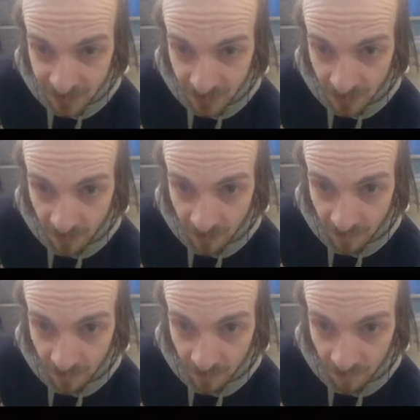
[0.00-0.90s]

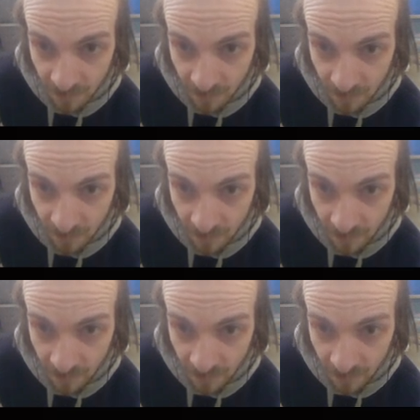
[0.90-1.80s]

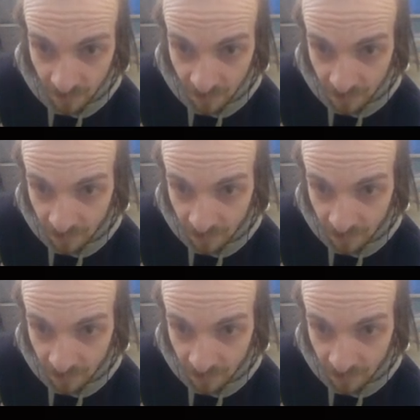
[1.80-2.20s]
No one is speaking in this clip.